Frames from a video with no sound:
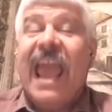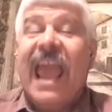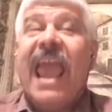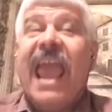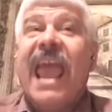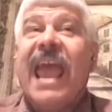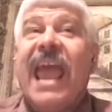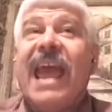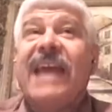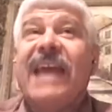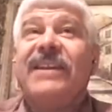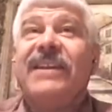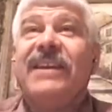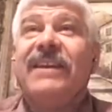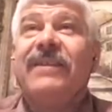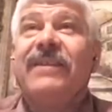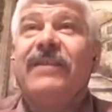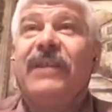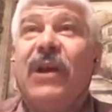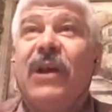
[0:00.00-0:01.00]
And
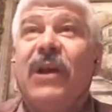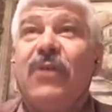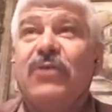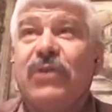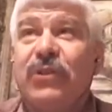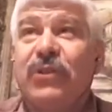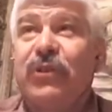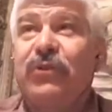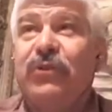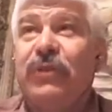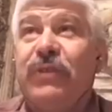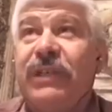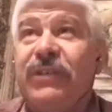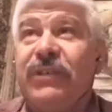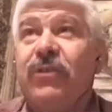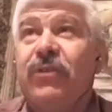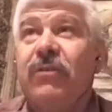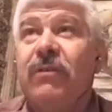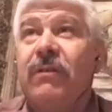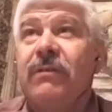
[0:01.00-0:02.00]
there's a
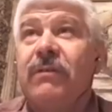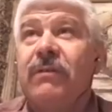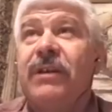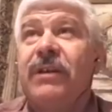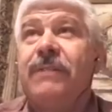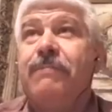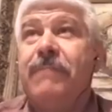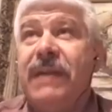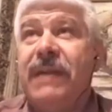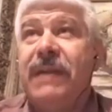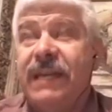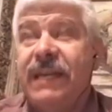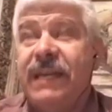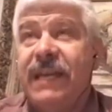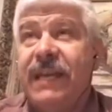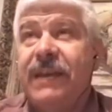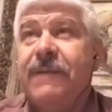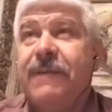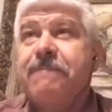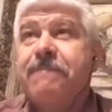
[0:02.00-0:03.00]
judicial
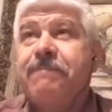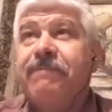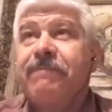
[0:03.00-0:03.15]
committee.